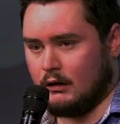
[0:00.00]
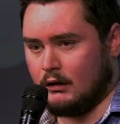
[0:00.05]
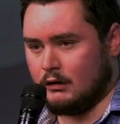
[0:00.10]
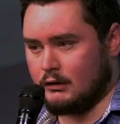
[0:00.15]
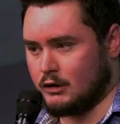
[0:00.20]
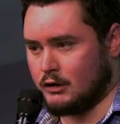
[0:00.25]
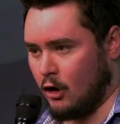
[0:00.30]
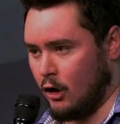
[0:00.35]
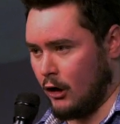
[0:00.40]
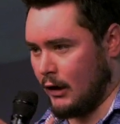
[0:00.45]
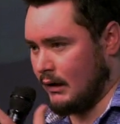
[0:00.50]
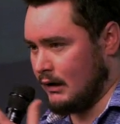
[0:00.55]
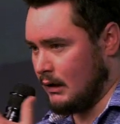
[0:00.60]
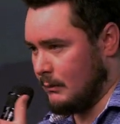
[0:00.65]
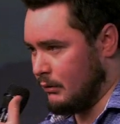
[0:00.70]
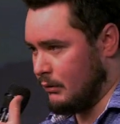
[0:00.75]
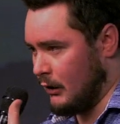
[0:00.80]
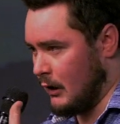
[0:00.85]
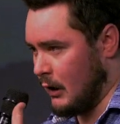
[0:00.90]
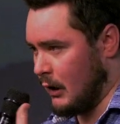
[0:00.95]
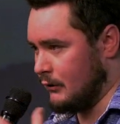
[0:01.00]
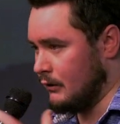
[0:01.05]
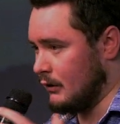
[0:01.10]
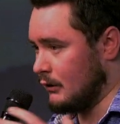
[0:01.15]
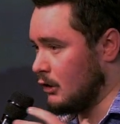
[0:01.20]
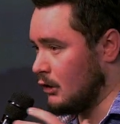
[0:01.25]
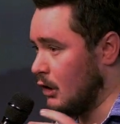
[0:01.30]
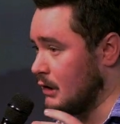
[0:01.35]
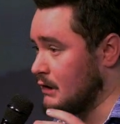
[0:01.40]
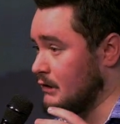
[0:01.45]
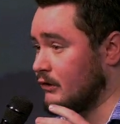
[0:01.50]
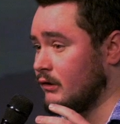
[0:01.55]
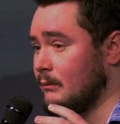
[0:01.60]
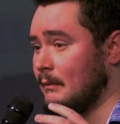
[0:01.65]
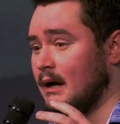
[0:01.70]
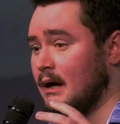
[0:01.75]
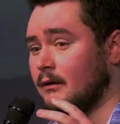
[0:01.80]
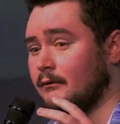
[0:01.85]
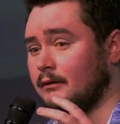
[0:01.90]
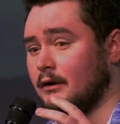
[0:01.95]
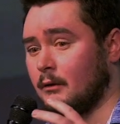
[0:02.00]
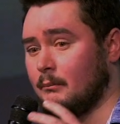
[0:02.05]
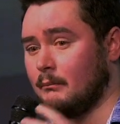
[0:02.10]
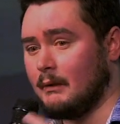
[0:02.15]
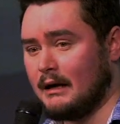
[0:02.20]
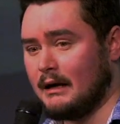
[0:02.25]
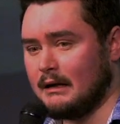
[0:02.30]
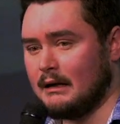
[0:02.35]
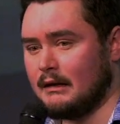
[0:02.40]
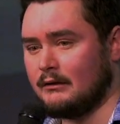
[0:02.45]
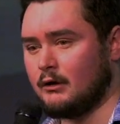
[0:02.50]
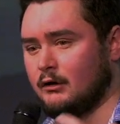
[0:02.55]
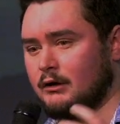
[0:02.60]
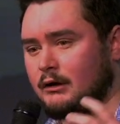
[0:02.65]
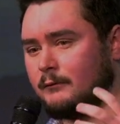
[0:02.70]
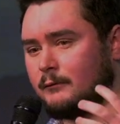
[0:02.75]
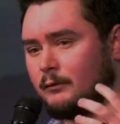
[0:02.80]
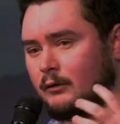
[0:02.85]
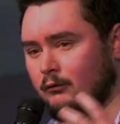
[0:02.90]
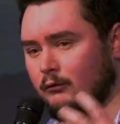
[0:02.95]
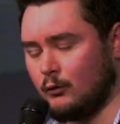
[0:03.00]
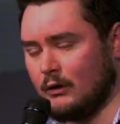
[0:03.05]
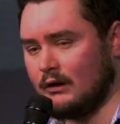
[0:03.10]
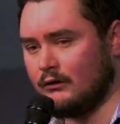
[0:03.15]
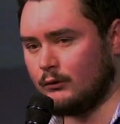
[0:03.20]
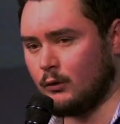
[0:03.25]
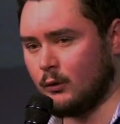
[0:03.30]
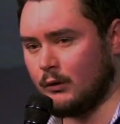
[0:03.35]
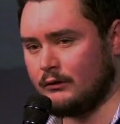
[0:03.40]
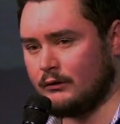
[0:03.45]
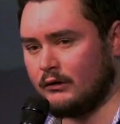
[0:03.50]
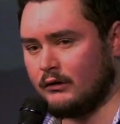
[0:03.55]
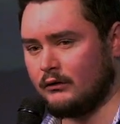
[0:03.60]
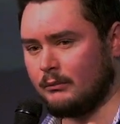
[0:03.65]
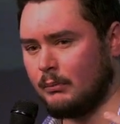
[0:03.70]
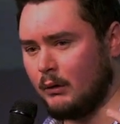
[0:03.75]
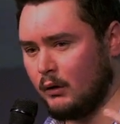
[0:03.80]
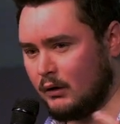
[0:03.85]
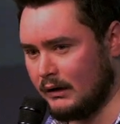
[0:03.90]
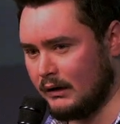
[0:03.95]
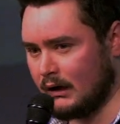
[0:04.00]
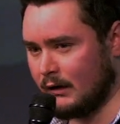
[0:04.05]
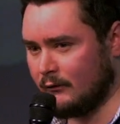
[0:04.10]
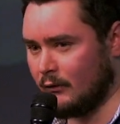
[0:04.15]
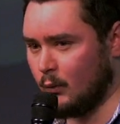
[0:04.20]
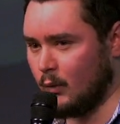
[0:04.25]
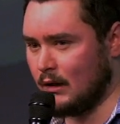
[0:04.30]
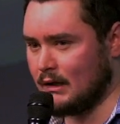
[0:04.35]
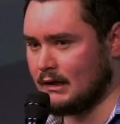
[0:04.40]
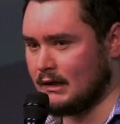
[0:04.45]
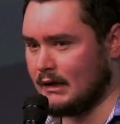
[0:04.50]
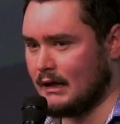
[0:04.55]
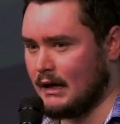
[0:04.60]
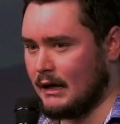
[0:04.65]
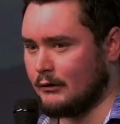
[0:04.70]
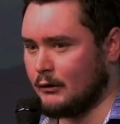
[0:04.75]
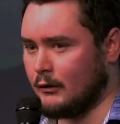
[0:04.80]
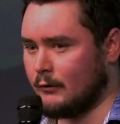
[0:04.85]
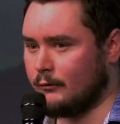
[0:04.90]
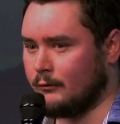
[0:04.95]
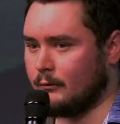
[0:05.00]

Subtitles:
targeted prayer, the largest amount of their money, their different resources, pulling everyone together.